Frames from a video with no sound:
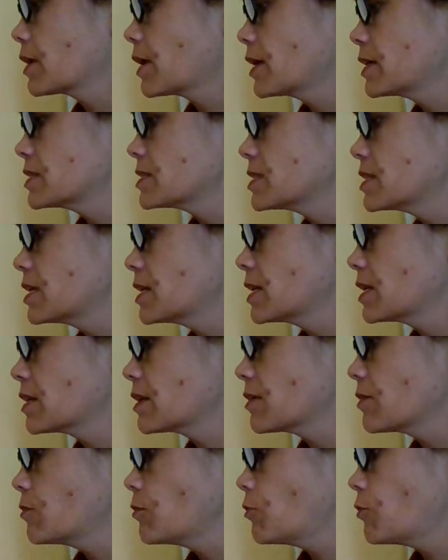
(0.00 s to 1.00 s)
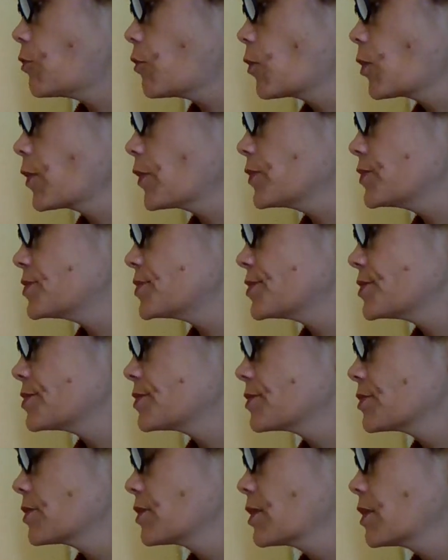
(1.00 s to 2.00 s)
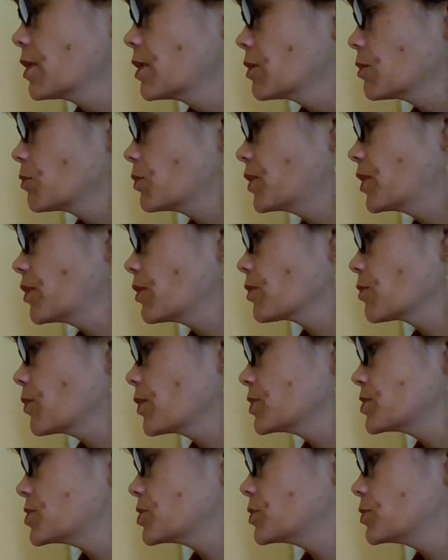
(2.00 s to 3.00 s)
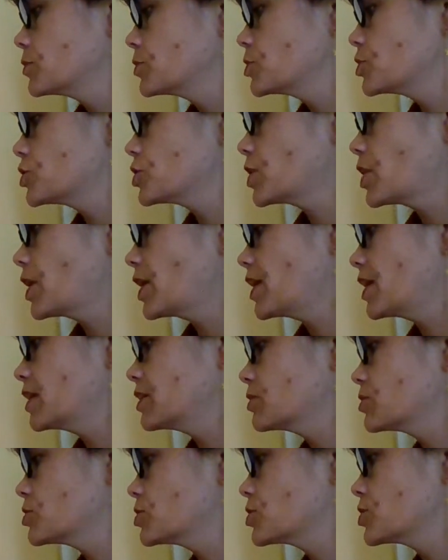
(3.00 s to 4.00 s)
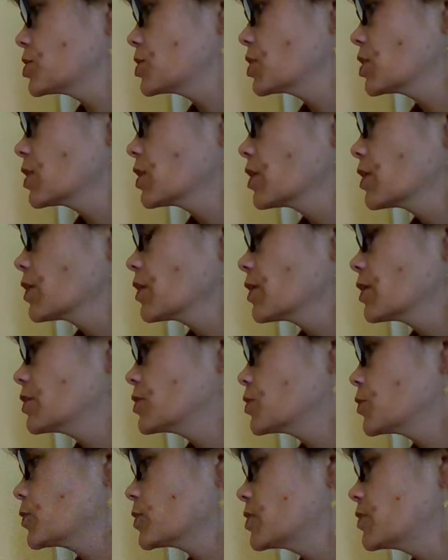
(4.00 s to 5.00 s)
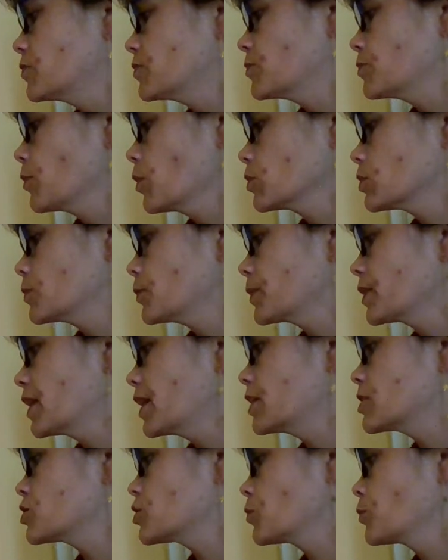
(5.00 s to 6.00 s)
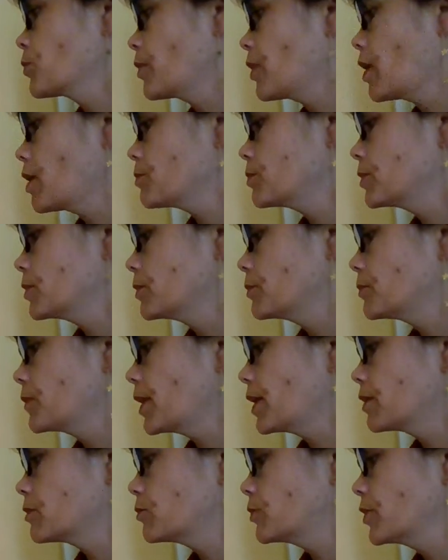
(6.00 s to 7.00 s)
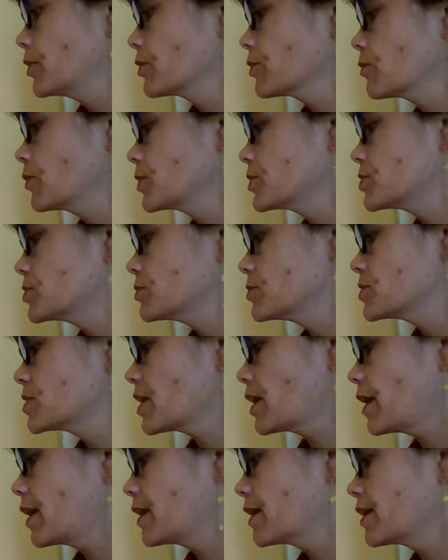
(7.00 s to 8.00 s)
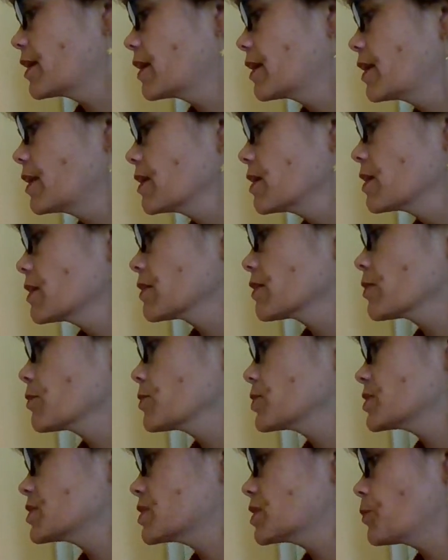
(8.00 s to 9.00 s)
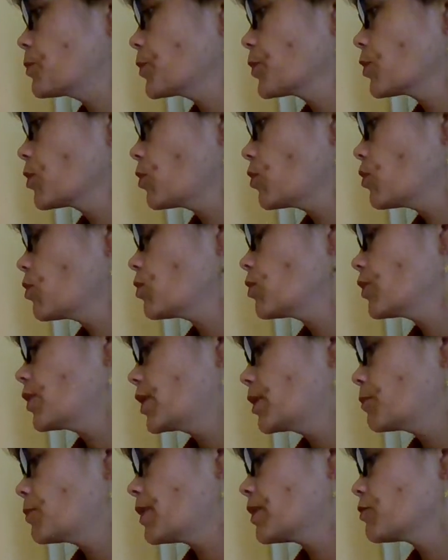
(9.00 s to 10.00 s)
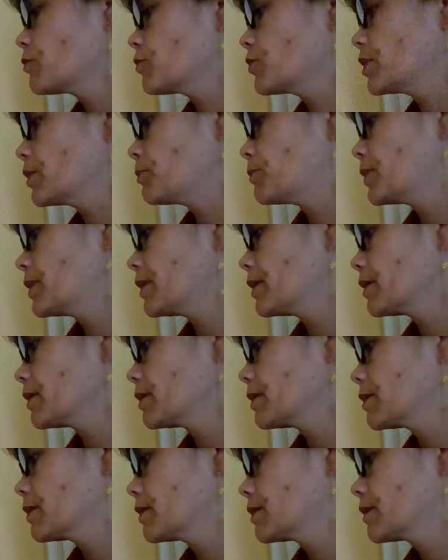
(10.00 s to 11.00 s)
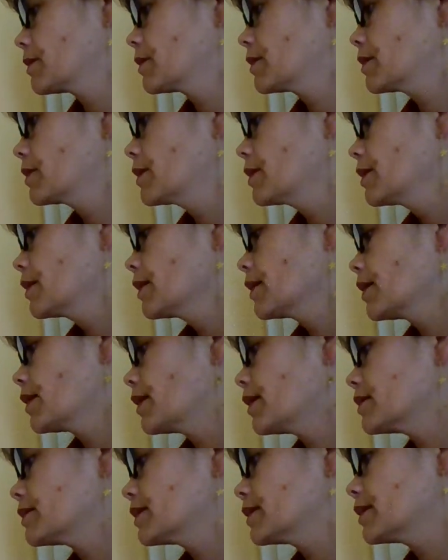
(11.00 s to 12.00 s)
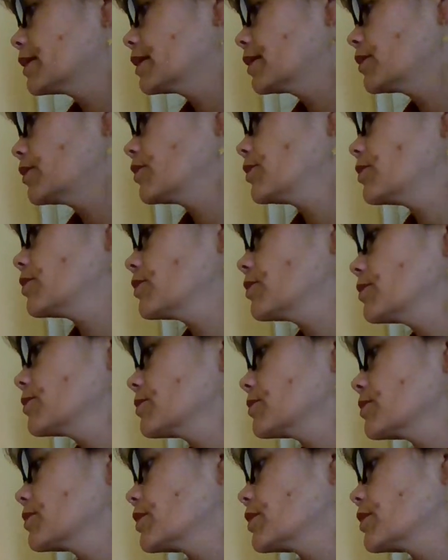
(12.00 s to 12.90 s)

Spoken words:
19 fourths. We are going to change to a multiplication problem, and we are going to take the reciprocal by flipping. And here,